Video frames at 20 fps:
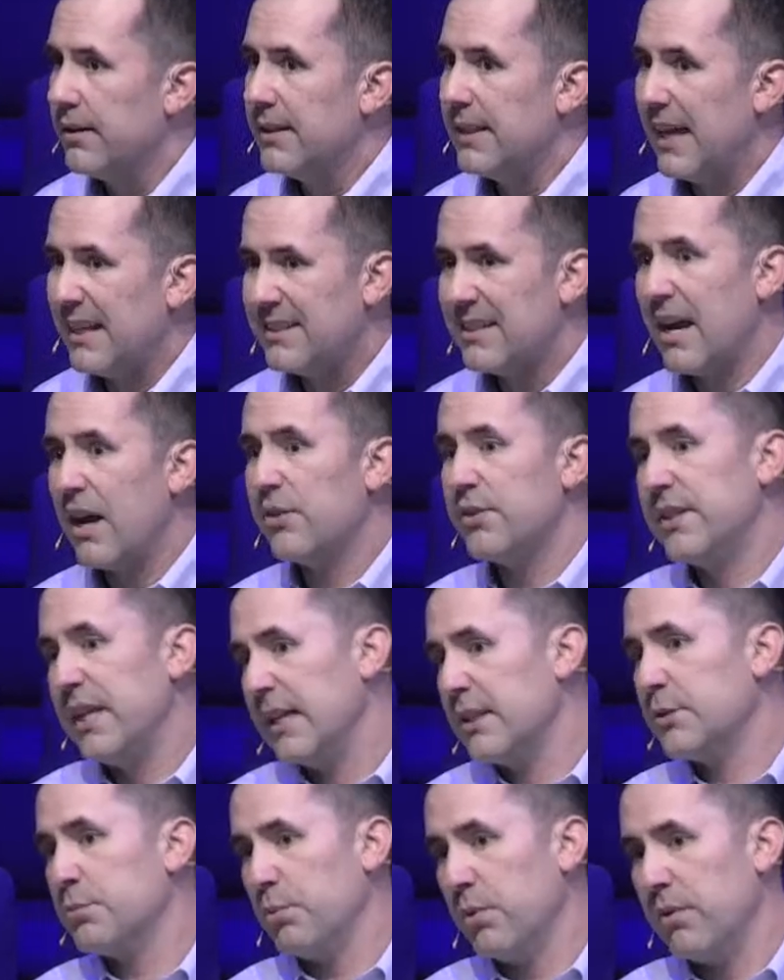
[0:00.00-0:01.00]
That's how
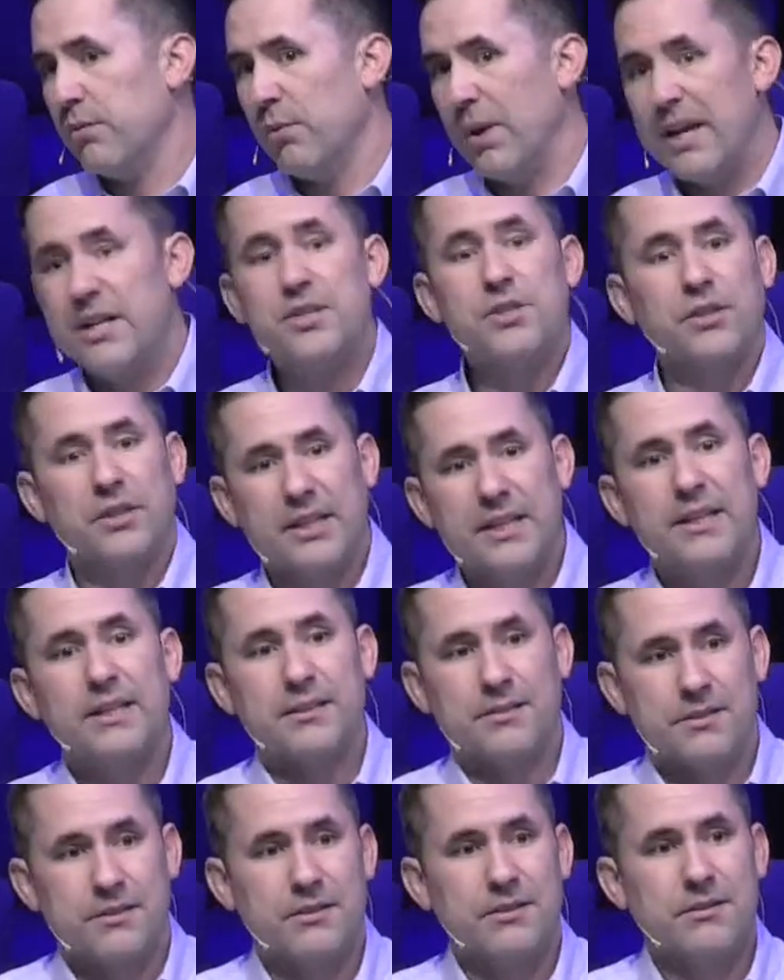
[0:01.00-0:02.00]
desperate Rachel
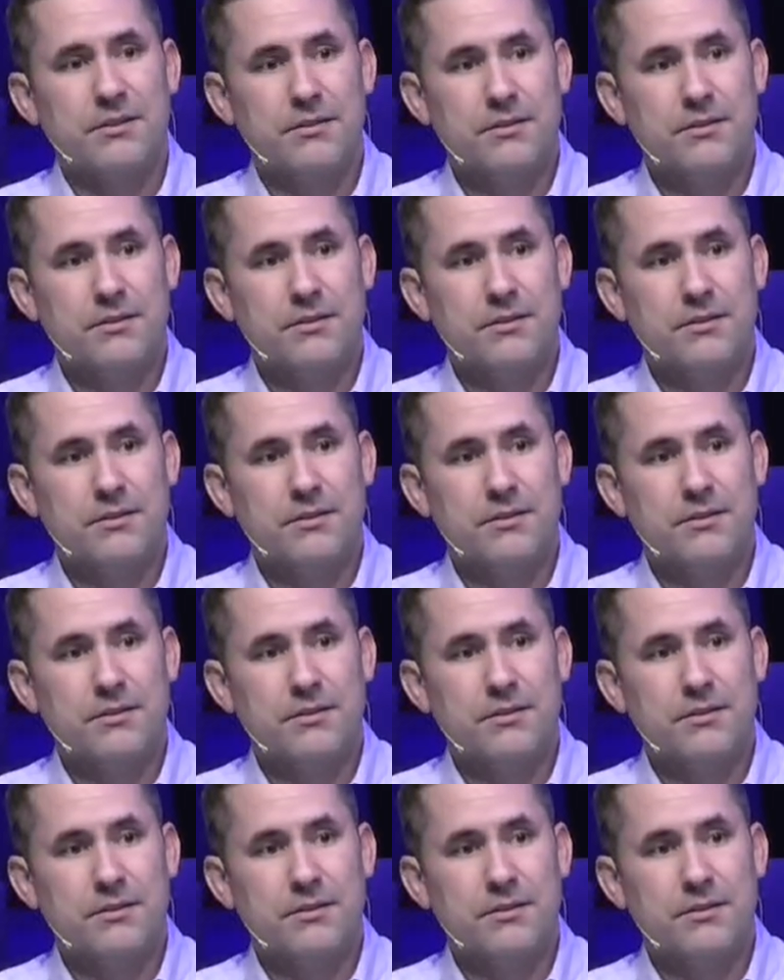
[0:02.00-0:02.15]
is.